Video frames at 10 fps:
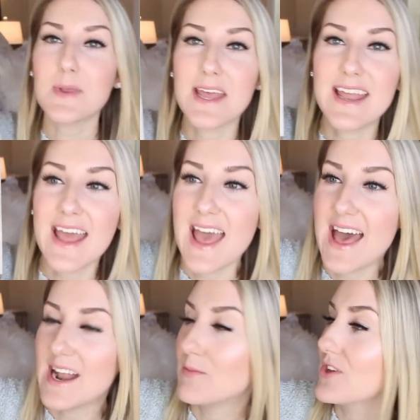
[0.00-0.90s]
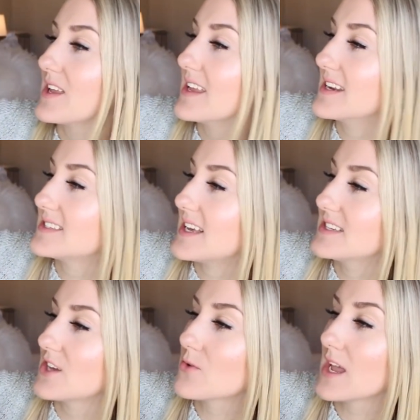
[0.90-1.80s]
open it and I'm looking and it
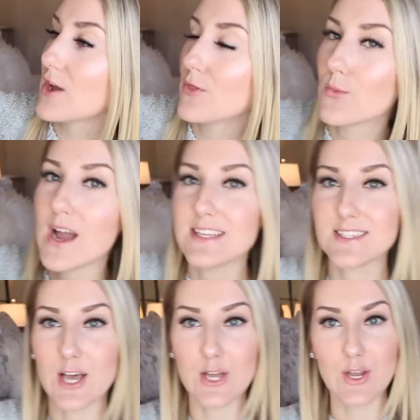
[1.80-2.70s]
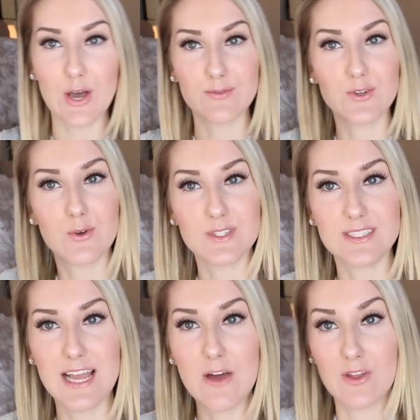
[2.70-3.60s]
says, okay, on the right side, you have to hold
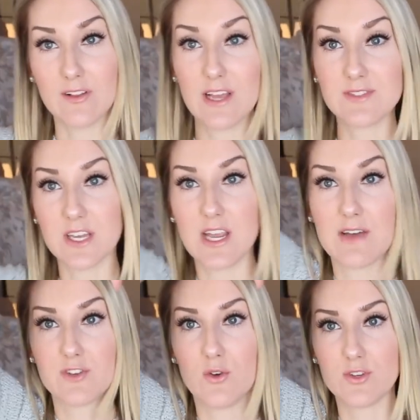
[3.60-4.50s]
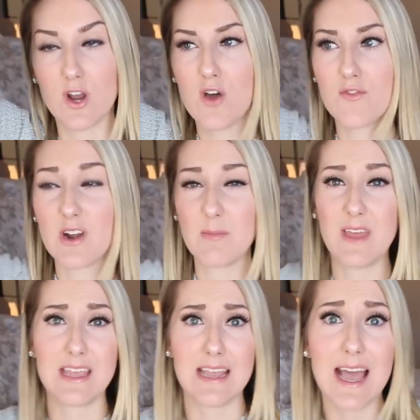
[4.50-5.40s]
it down. On the left side, you have to hold it over. And I'm
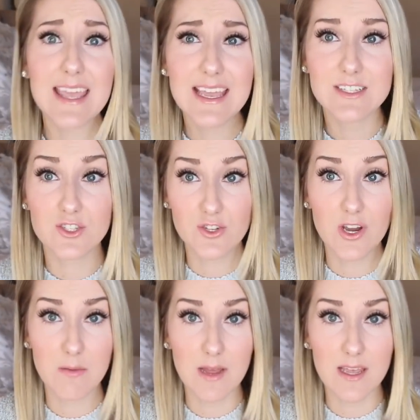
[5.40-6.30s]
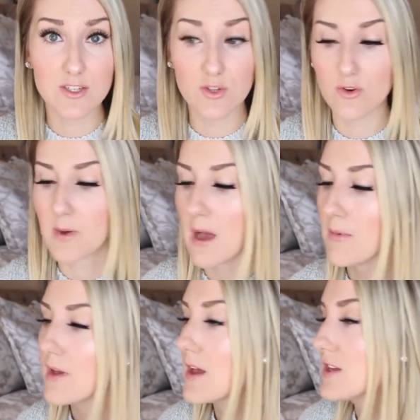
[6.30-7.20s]
thinking, I can't, did you hear my shoulder
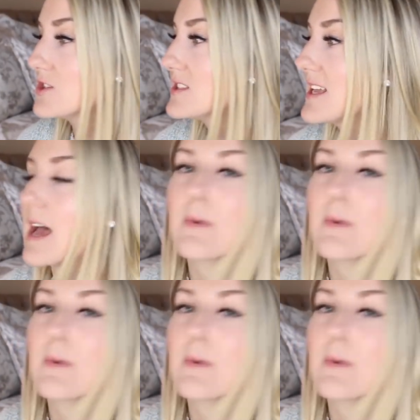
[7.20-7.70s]
pop just then?